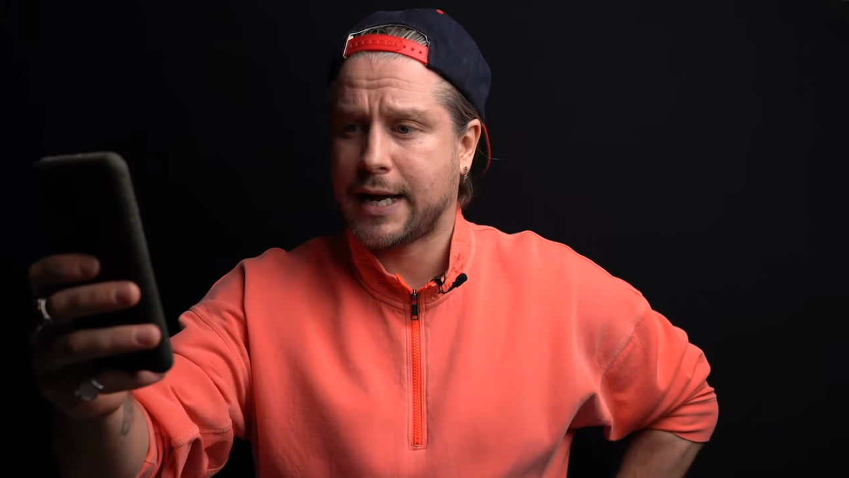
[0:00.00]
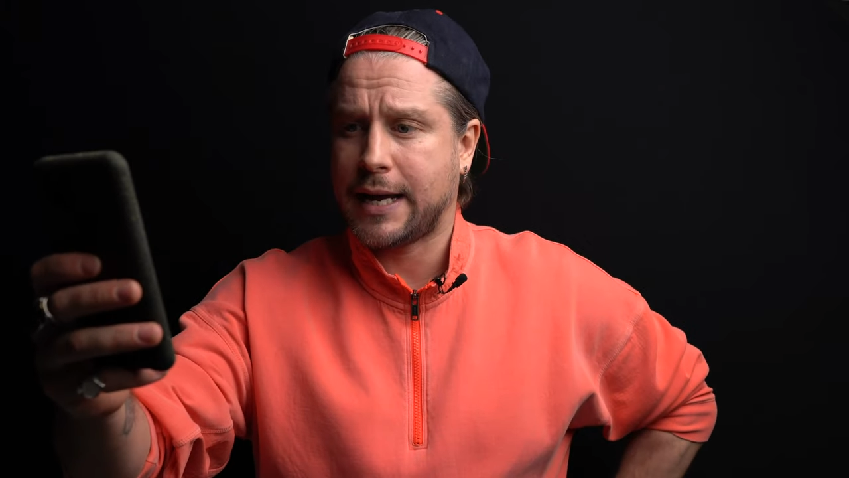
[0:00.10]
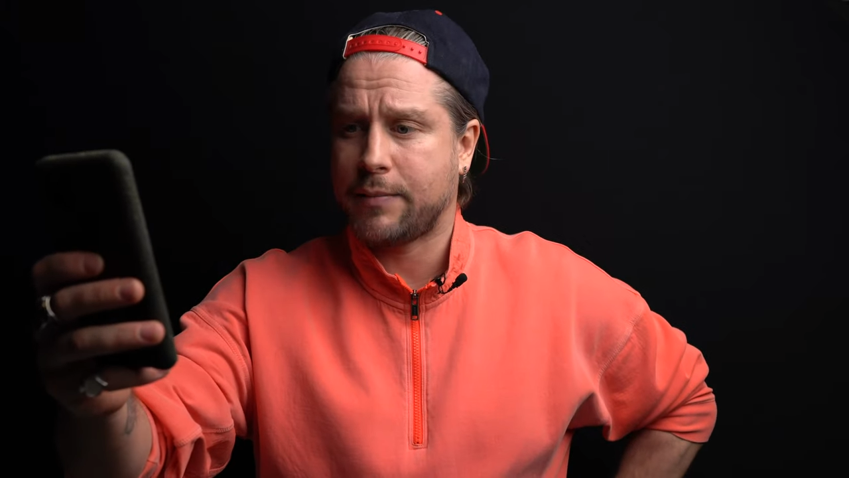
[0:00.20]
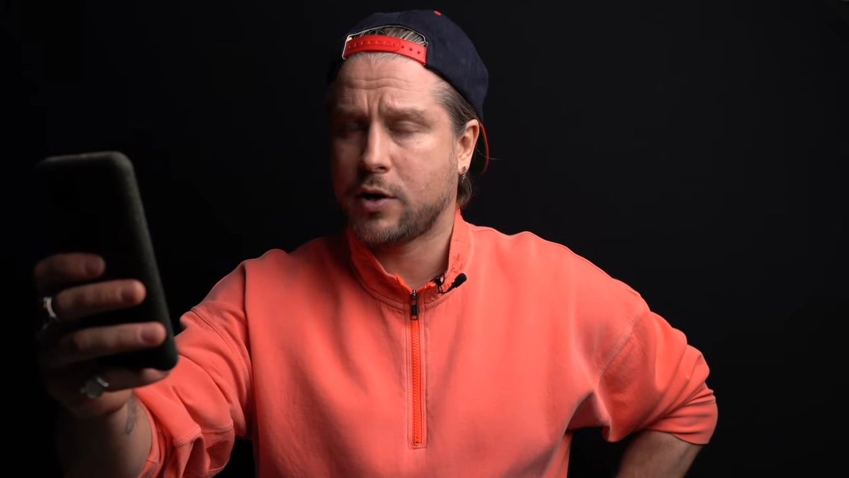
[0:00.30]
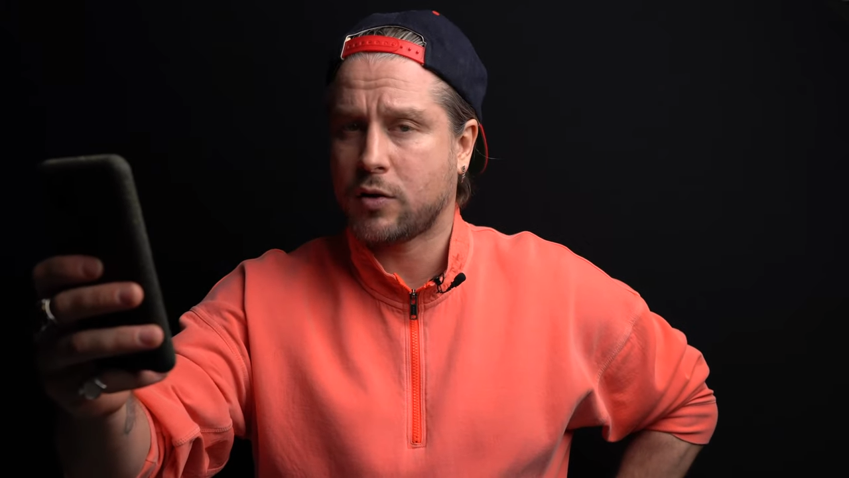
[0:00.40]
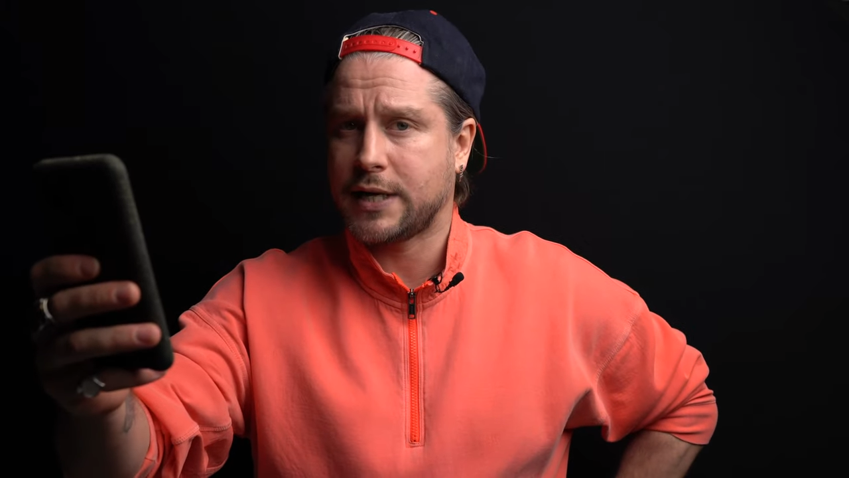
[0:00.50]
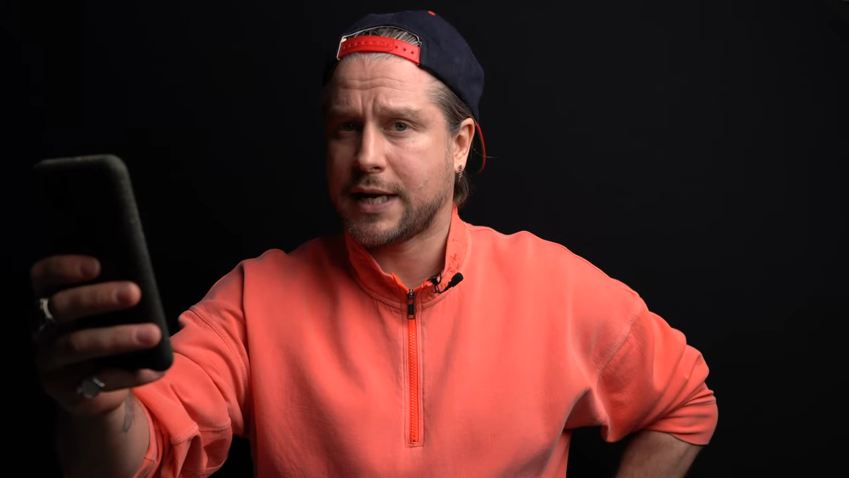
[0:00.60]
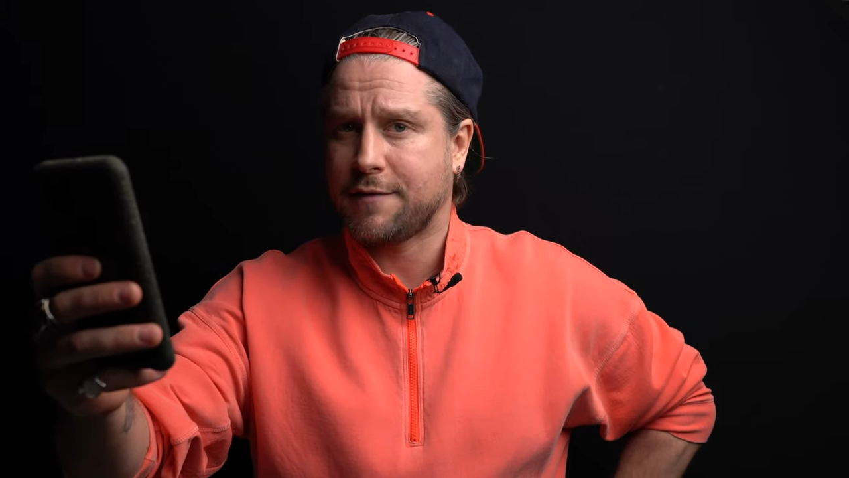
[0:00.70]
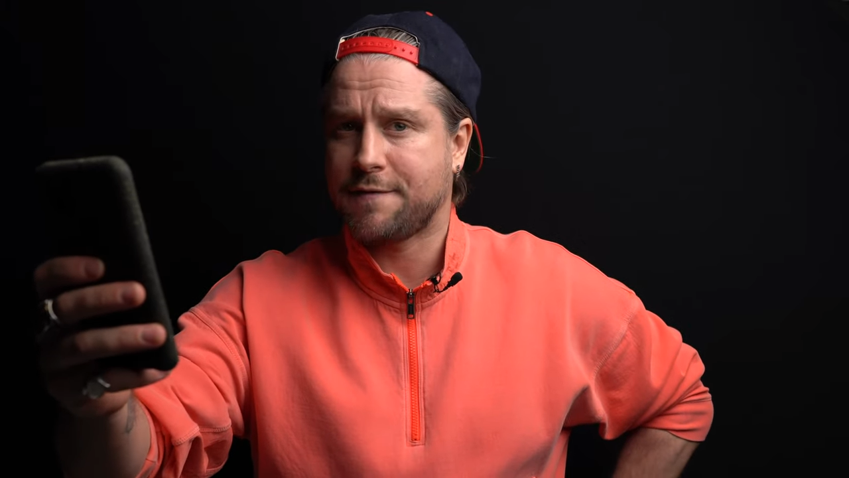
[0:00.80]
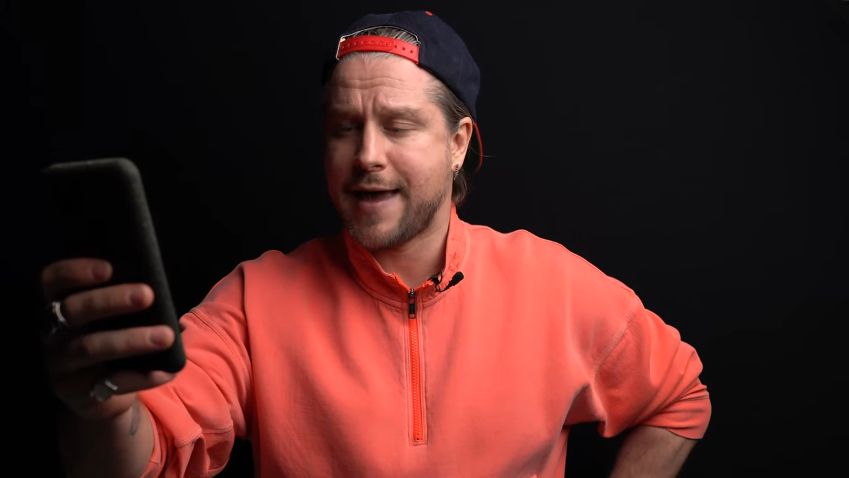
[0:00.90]
a
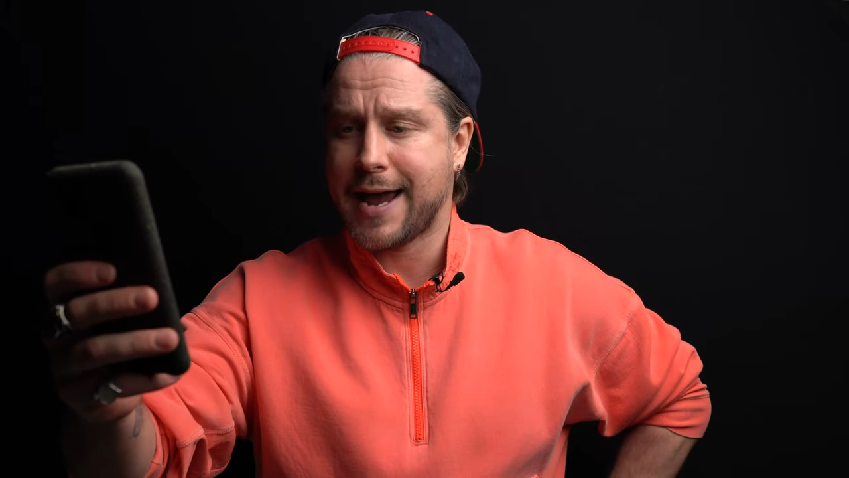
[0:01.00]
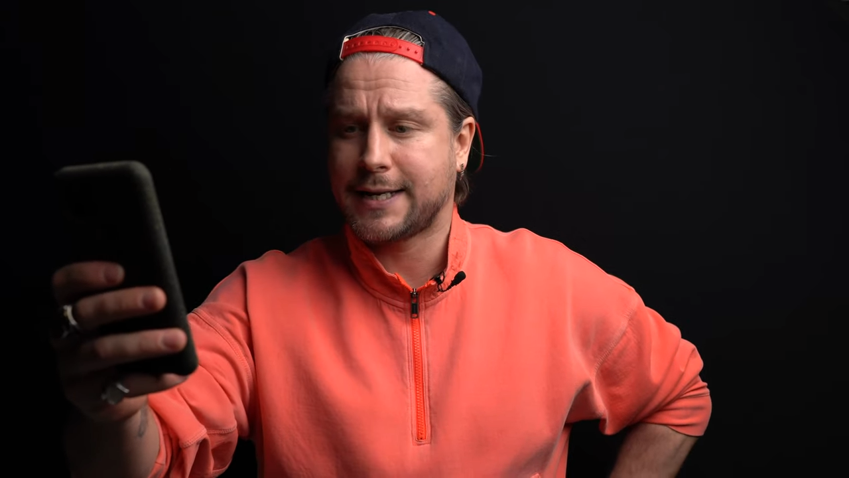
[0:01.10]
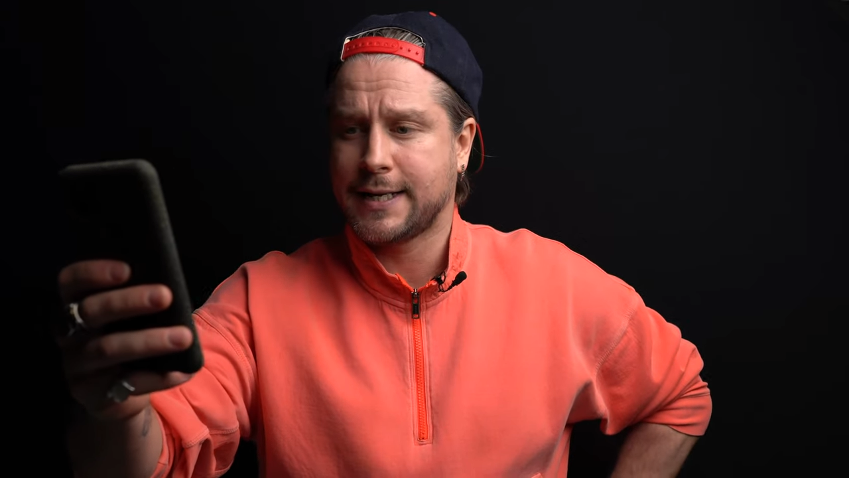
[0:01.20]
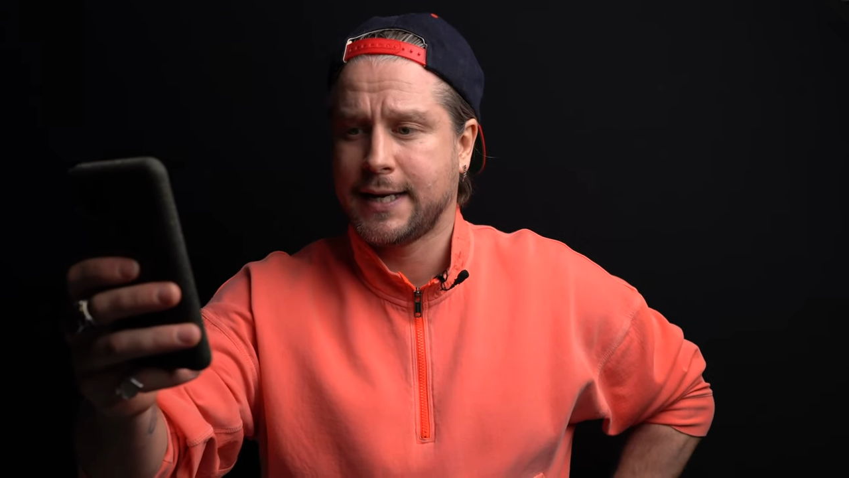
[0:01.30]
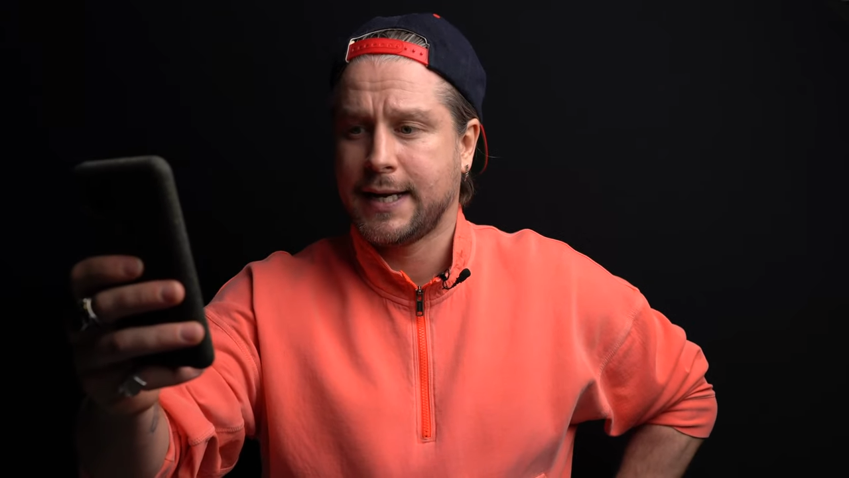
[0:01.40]
hypnotic effect